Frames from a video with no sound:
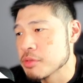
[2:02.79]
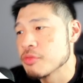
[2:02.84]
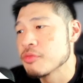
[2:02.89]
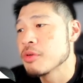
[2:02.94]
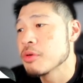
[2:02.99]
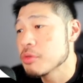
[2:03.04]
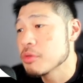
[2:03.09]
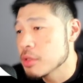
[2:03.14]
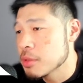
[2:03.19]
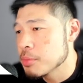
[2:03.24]

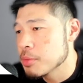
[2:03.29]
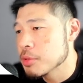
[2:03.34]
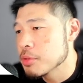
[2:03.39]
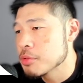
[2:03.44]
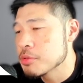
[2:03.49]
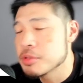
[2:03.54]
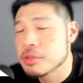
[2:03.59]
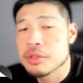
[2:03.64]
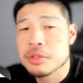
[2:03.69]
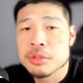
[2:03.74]
phone
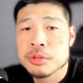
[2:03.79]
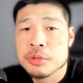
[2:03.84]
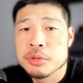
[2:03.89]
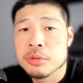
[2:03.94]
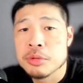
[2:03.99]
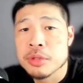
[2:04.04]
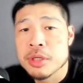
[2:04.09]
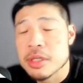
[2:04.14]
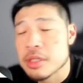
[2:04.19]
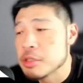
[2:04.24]
numbers to
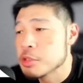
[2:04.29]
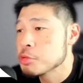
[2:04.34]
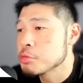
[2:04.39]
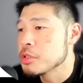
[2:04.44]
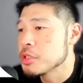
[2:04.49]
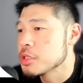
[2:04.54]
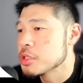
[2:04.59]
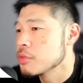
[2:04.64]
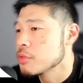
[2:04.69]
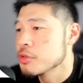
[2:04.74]
industry
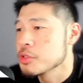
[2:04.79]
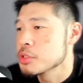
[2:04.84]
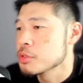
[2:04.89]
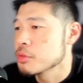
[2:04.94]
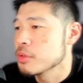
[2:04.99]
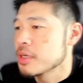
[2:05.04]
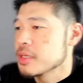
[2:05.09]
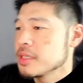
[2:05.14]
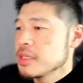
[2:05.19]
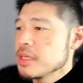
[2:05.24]
universal
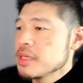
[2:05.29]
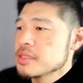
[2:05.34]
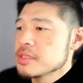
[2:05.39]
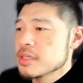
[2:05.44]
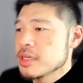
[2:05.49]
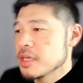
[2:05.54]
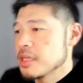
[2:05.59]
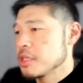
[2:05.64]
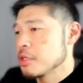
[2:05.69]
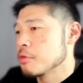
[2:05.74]
IDs and
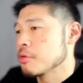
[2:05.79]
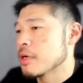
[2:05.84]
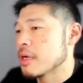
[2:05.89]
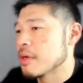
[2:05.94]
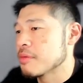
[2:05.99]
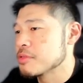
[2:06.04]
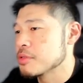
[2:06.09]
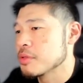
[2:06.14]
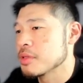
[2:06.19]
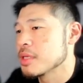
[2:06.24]
ID
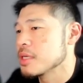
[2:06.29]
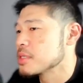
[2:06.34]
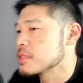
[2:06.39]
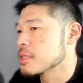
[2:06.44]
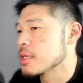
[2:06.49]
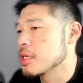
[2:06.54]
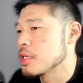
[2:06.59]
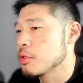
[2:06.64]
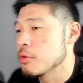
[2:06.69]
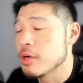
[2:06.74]
graphs. So things
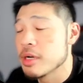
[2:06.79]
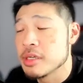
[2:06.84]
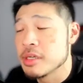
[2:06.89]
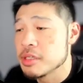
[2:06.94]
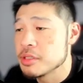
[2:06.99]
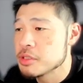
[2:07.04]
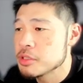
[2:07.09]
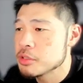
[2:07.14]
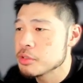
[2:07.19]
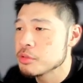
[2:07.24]
like
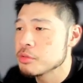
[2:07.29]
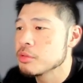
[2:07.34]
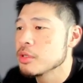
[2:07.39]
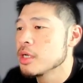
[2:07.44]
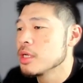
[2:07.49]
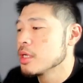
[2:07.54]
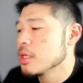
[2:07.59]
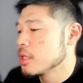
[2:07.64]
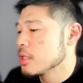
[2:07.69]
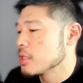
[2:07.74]
UID2,
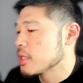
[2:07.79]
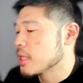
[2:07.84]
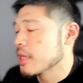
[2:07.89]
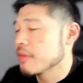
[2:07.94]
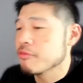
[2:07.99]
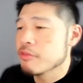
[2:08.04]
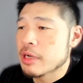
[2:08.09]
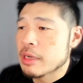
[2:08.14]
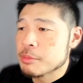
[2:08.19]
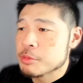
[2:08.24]

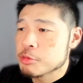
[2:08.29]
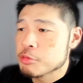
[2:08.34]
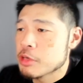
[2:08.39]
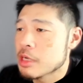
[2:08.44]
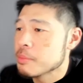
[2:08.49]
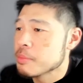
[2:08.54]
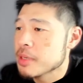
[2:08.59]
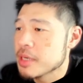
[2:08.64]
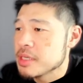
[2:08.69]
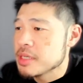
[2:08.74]
LiveRamp's,
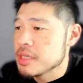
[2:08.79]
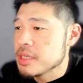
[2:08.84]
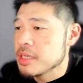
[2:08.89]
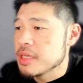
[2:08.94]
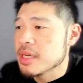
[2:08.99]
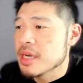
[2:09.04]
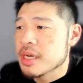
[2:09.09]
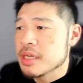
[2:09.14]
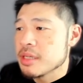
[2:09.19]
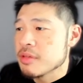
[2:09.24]
RAMP ID,
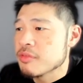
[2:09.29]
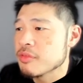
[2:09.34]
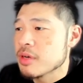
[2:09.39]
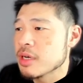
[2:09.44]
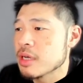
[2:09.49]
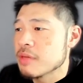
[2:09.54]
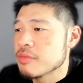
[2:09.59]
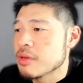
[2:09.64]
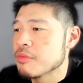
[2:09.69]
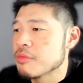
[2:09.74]

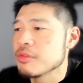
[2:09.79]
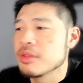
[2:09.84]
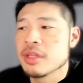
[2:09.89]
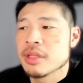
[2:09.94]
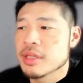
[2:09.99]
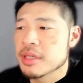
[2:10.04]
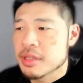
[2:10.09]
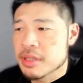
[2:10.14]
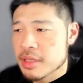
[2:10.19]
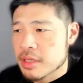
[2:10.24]
ID5, everything
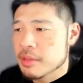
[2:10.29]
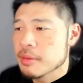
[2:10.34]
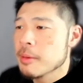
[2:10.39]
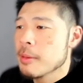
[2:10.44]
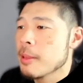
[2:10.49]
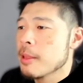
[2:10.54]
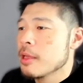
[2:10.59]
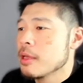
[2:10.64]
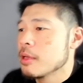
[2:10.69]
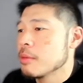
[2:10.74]
like that.
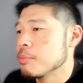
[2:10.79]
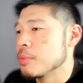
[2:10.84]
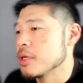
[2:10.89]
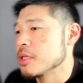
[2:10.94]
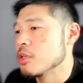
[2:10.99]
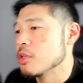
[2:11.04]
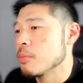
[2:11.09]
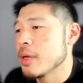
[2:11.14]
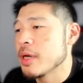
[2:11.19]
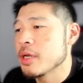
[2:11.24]
But
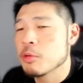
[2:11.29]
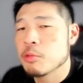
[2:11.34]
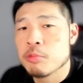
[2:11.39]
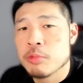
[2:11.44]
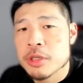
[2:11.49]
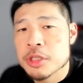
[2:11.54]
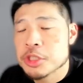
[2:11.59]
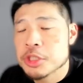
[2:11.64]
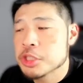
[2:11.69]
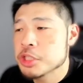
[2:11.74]
no matter
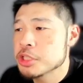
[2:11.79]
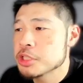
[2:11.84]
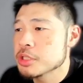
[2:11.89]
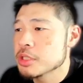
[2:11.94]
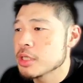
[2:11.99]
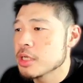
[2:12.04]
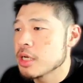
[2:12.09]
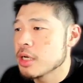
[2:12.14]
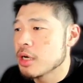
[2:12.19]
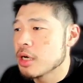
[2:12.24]
which
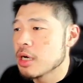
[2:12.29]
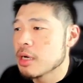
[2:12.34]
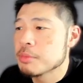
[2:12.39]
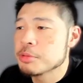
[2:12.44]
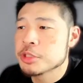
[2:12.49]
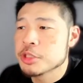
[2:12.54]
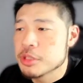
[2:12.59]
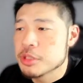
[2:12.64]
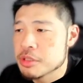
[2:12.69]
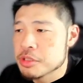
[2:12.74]

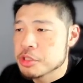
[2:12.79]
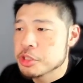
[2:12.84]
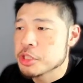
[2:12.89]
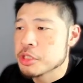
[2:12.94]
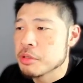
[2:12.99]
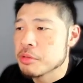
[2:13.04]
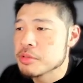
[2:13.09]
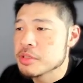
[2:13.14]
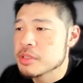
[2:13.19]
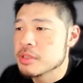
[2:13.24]
option is
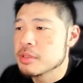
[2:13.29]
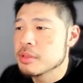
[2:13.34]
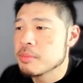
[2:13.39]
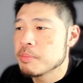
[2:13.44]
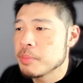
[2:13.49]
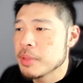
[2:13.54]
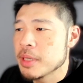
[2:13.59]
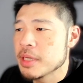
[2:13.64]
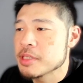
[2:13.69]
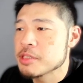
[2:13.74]
chosen,
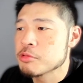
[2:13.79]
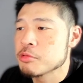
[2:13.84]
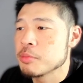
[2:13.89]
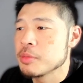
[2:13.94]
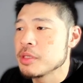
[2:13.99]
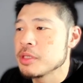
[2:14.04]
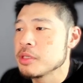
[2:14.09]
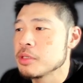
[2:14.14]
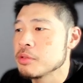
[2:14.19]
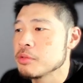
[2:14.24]
pets will be
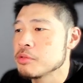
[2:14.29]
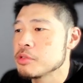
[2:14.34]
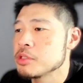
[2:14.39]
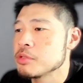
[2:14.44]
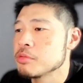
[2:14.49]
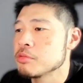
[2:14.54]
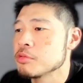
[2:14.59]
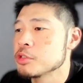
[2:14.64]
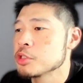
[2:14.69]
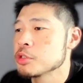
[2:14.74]
used
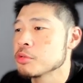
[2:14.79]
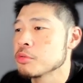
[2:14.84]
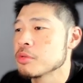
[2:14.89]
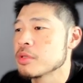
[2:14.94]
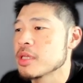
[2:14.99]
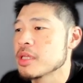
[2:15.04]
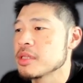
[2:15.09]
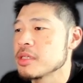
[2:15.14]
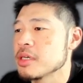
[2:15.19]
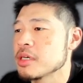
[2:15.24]
to ensure
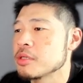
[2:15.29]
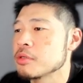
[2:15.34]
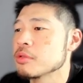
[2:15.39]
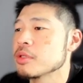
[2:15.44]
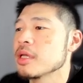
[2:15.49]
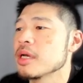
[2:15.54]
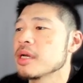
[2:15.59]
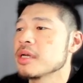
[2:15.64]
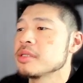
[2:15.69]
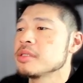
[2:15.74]
that the
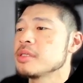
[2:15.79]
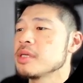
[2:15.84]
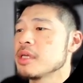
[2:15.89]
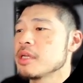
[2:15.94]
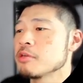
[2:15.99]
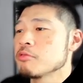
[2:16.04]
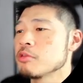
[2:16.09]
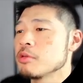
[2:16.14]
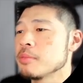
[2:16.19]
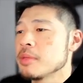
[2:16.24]
underlying data
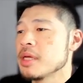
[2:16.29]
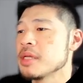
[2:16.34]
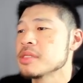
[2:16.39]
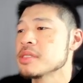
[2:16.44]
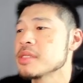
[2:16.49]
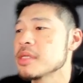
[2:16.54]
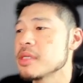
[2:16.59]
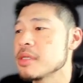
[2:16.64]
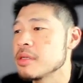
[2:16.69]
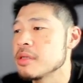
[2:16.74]
remains
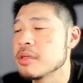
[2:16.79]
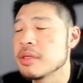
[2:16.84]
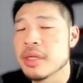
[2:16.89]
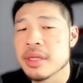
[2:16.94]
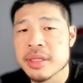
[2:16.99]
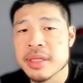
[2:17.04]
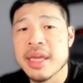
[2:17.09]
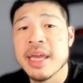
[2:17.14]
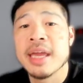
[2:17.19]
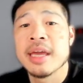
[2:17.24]
hidden
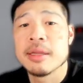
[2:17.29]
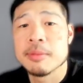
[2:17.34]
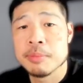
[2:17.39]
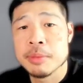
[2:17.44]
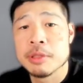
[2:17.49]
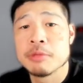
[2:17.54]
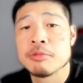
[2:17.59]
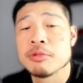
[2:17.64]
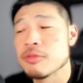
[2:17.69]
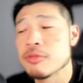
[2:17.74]
and can't
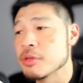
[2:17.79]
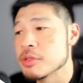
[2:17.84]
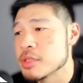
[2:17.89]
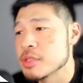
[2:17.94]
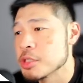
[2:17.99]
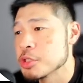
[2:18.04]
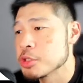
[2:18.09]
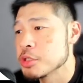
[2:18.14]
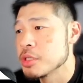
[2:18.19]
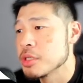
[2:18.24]
be reverse
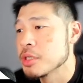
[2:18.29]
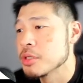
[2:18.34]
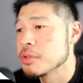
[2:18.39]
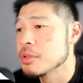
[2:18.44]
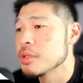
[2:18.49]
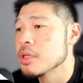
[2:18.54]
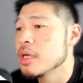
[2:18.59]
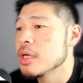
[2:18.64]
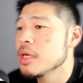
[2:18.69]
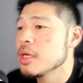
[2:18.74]
engineered.
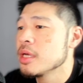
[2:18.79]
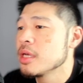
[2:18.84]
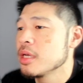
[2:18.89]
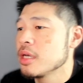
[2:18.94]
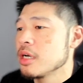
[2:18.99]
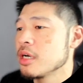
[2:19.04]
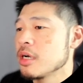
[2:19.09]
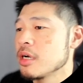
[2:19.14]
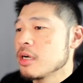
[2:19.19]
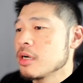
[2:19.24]

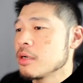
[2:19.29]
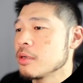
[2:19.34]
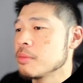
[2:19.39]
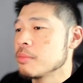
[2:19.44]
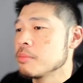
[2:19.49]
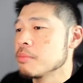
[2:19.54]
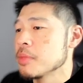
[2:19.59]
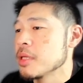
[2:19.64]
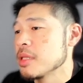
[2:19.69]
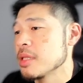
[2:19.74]

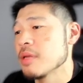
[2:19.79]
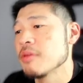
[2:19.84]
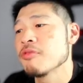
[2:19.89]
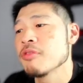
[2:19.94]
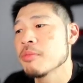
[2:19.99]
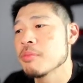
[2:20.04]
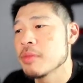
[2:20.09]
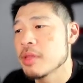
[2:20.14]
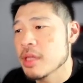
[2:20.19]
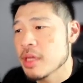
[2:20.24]
Um, and then
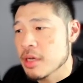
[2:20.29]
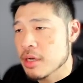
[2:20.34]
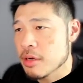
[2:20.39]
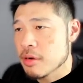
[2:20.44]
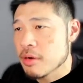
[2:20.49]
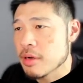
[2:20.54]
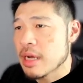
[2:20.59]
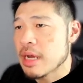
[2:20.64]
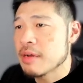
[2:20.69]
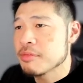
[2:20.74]
from
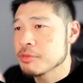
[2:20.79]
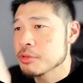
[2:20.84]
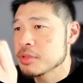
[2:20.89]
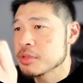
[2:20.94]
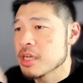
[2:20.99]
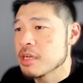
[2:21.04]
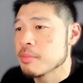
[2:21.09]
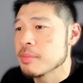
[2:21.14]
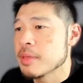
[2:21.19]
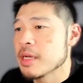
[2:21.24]
there, after
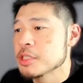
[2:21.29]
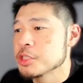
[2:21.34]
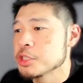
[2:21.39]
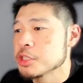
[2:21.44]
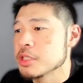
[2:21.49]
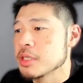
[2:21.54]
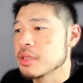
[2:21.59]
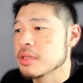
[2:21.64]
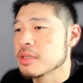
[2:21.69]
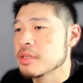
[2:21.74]
data
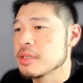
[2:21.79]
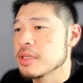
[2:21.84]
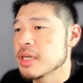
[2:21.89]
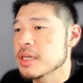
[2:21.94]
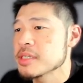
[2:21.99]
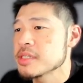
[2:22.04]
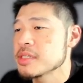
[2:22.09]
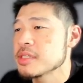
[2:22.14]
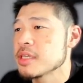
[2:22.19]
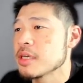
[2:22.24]
matching, the
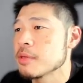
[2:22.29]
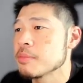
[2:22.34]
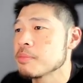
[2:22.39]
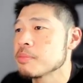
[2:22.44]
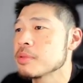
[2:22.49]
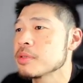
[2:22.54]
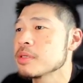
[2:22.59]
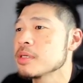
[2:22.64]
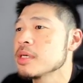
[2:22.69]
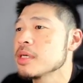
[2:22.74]
next step
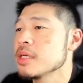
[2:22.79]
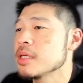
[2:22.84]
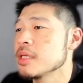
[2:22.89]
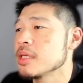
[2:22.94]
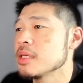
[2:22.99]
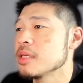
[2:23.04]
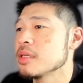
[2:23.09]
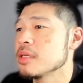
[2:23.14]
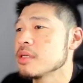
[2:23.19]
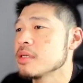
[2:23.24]

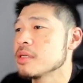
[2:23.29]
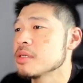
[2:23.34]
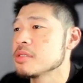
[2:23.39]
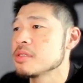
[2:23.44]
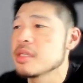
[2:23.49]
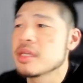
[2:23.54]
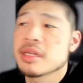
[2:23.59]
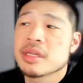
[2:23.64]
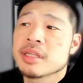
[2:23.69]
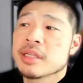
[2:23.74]
is
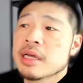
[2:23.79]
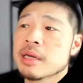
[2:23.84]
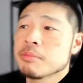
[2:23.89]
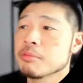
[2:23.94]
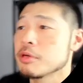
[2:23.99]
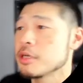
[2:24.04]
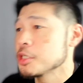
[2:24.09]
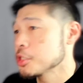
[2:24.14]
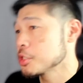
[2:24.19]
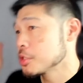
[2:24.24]
data
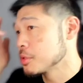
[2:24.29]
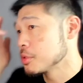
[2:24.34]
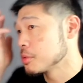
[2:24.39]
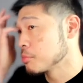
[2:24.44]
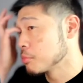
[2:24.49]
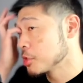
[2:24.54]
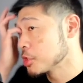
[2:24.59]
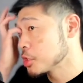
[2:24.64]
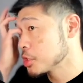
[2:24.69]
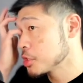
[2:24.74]
collaboration,
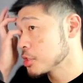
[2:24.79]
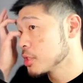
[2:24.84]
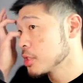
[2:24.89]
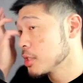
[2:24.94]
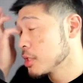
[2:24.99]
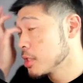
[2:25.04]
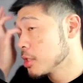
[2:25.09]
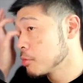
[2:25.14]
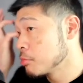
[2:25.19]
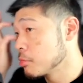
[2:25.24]
which
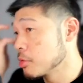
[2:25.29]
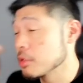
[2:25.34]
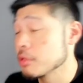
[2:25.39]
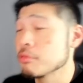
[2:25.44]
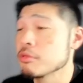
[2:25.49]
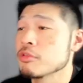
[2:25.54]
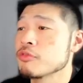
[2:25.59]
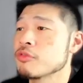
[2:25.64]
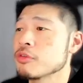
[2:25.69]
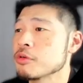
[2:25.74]
really
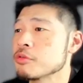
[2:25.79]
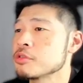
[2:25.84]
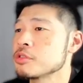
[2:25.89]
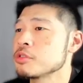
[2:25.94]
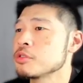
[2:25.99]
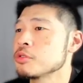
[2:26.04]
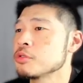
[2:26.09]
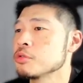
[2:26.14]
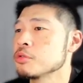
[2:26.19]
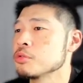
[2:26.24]
refers
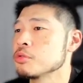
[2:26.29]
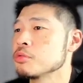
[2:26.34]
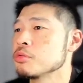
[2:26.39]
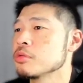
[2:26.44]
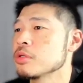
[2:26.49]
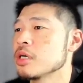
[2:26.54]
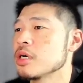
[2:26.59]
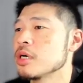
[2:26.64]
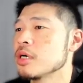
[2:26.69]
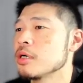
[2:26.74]
to
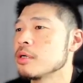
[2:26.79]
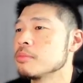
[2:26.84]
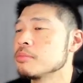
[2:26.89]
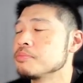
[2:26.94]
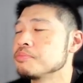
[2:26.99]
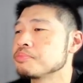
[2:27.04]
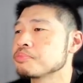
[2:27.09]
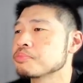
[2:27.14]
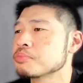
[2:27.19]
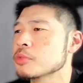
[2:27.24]

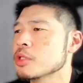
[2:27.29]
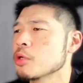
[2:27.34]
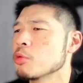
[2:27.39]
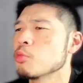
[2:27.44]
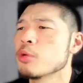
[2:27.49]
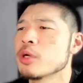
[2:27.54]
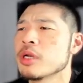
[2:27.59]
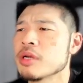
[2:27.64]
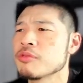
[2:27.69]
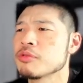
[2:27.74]
um,
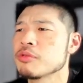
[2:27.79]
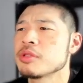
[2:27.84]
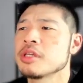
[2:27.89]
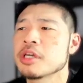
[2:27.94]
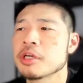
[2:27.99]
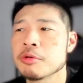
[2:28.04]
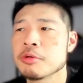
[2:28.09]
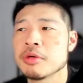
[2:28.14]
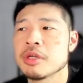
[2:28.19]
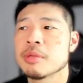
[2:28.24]
whatever the
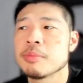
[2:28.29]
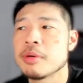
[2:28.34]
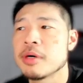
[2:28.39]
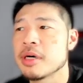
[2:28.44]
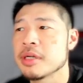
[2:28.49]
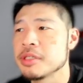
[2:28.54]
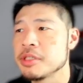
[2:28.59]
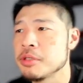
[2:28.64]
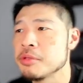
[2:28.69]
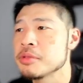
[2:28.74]
agreed
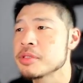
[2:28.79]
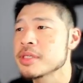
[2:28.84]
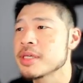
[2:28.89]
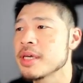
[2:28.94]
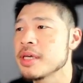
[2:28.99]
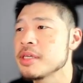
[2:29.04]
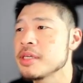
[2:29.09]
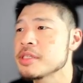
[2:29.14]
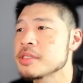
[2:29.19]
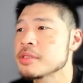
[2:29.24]
upon use
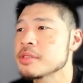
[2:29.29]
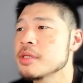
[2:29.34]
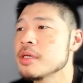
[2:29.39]
case